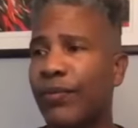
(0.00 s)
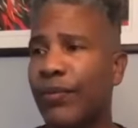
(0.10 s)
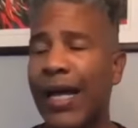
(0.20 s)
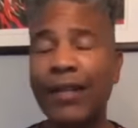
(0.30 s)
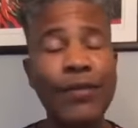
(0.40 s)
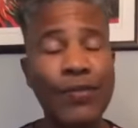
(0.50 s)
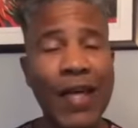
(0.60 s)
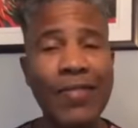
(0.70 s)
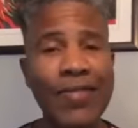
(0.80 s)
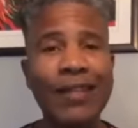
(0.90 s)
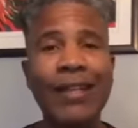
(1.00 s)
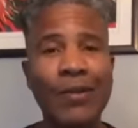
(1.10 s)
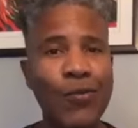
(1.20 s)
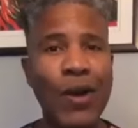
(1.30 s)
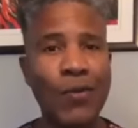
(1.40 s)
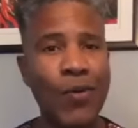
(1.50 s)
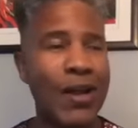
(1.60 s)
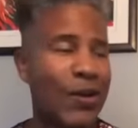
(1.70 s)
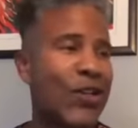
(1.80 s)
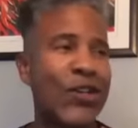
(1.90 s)
That's a
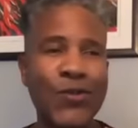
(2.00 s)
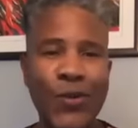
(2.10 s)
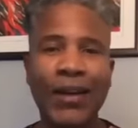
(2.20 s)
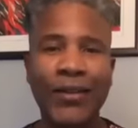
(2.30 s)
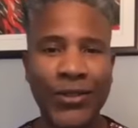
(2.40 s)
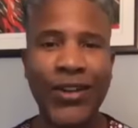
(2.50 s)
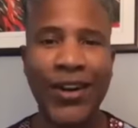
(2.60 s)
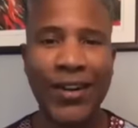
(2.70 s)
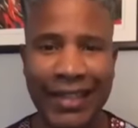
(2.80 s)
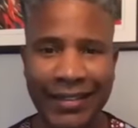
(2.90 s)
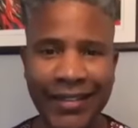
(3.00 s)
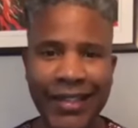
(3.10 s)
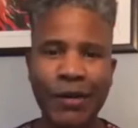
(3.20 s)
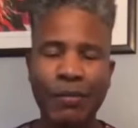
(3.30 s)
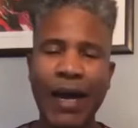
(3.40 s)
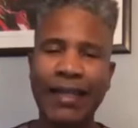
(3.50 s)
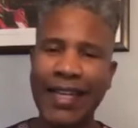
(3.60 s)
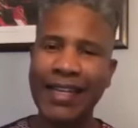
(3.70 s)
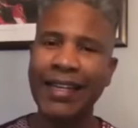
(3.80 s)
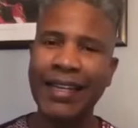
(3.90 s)
good way of starting. By
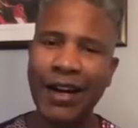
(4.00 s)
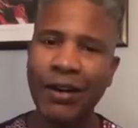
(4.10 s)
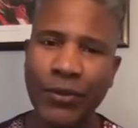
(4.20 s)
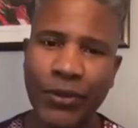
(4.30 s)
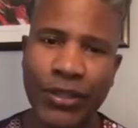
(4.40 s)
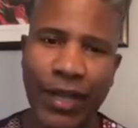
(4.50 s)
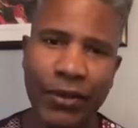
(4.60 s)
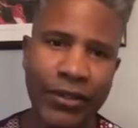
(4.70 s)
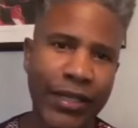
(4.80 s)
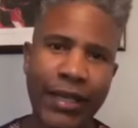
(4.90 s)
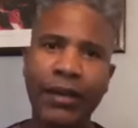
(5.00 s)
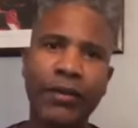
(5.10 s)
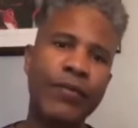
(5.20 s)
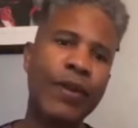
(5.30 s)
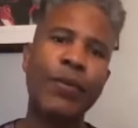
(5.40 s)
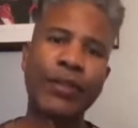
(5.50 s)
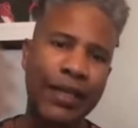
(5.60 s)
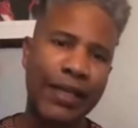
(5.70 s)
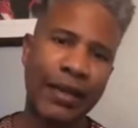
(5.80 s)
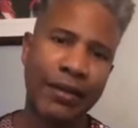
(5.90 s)
taking care of ourselves, then we
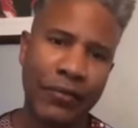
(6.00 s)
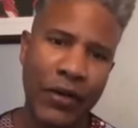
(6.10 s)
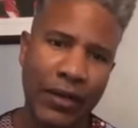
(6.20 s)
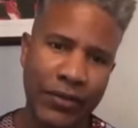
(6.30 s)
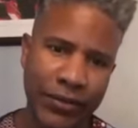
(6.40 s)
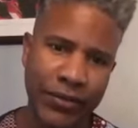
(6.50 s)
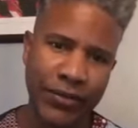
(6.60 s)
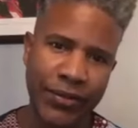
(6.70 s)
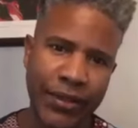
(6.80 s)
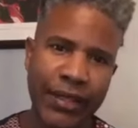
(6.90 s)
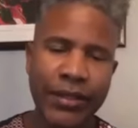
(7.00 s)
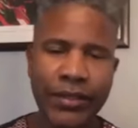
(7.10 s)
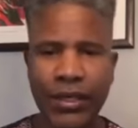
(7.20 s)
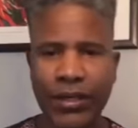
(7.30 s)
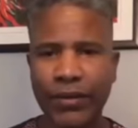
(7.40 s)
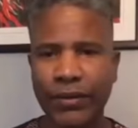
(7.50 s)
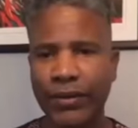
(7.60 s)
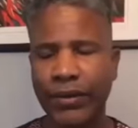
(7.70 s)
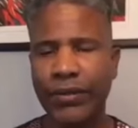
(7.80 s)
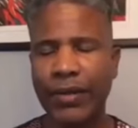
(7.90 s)
take care of others. So,
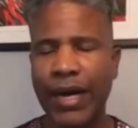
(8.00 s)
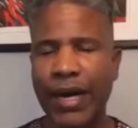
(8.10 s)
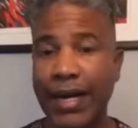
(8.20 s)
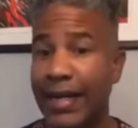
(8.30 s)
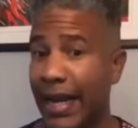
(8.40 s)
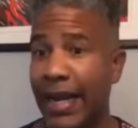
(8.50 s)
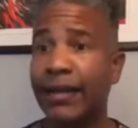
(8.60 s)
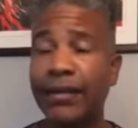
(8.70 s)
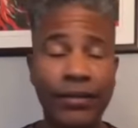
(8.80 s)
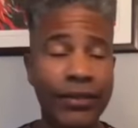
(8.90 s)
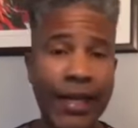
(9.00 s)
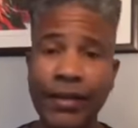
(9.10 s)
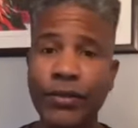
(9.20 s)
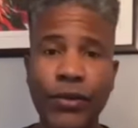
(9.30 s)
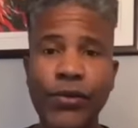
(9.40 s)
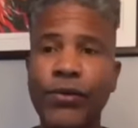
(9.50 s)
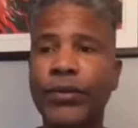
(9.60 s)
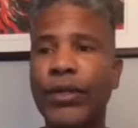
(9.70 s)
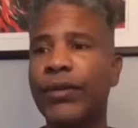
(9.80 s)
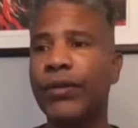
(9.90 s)
and then stay in
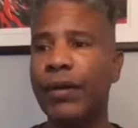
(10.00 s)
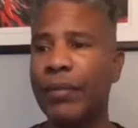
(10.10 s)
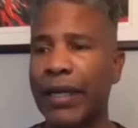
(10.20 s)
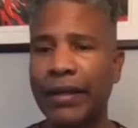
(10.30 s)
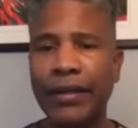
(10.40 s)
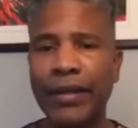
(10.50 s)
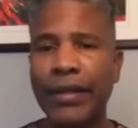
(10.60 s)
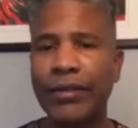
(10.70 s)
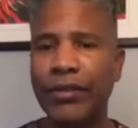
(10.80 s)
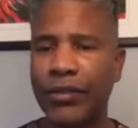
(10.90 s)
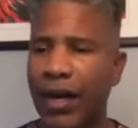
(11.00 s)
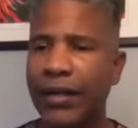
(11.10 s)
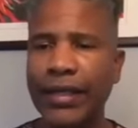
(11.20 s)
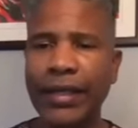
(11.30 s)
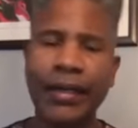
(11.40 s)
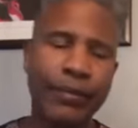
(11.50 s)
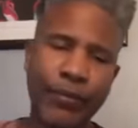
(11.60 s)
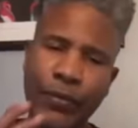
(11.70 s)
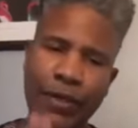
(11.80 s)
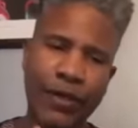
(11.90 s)
school, you know, I mean,
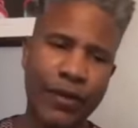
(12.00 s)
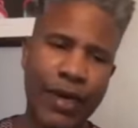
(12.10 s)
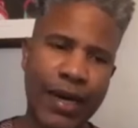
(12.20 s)
study, you know,